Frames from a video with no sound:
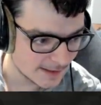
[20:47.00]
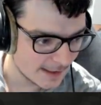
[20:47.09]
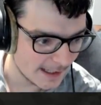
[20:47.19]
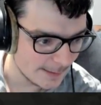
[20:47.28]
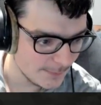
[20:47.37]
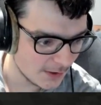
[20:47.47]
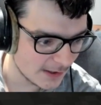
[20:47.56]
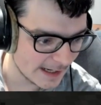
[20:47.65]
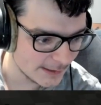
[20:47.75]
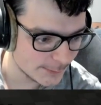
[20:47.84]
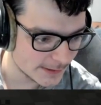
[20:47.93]
I'm not
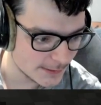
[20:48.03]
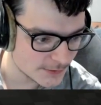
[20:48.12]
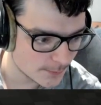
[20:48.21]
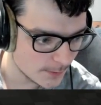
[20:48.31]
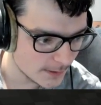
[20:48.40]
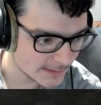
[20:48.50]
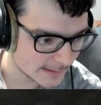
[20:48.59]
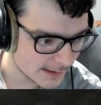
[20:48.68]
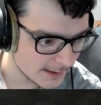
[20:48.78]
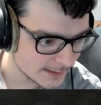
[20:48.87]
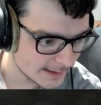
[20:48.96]
angry at those rewards. I
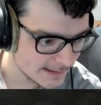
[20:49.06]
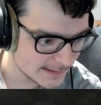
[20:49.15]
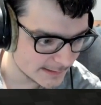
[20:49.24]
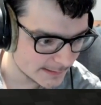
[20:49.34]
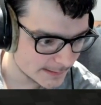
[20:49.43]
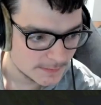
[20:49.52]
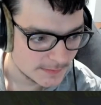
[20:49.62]
can't lie to you.